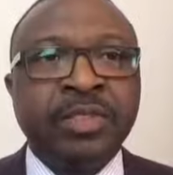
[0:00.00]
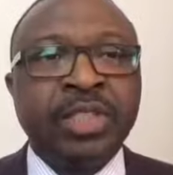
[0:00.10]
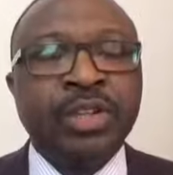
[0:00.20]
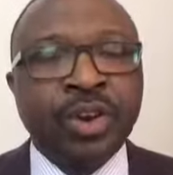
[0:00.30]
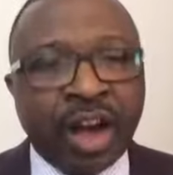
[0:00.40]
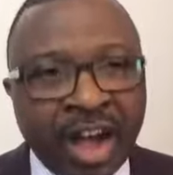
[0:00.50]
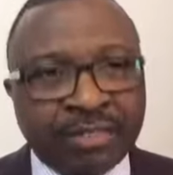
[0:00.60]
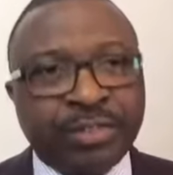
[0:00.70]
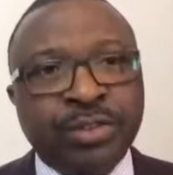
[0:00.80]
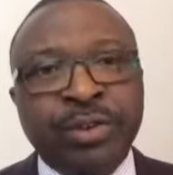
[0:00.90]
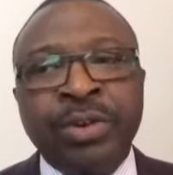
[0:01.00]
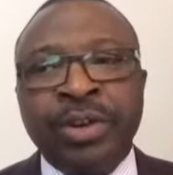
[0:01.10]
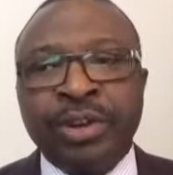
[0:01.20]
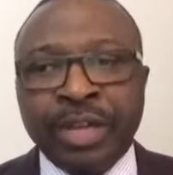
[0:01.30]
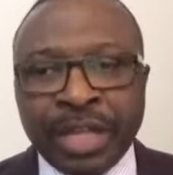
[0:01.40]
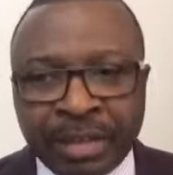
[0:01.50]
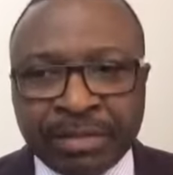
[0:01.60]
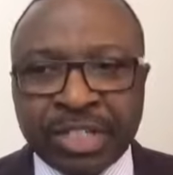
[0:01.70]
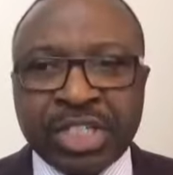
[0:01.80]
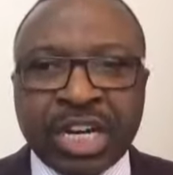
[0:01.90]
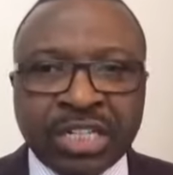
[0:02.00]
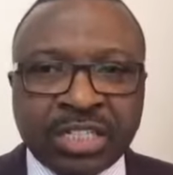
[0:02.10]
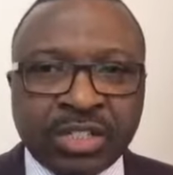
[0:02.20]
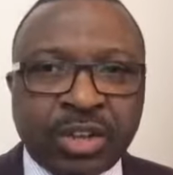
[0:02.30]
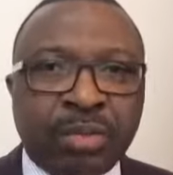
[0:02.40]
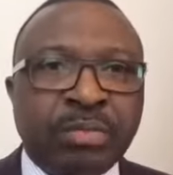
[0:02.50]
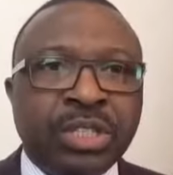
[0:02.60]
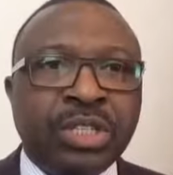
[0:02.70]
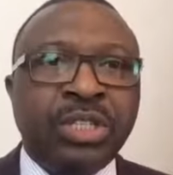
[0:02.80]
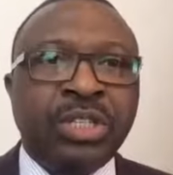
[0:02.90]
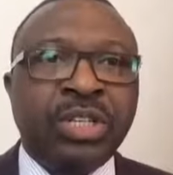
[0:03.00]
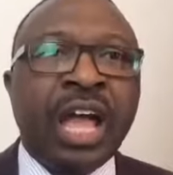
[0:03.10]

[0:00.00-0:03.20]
You have to give the Charities Commission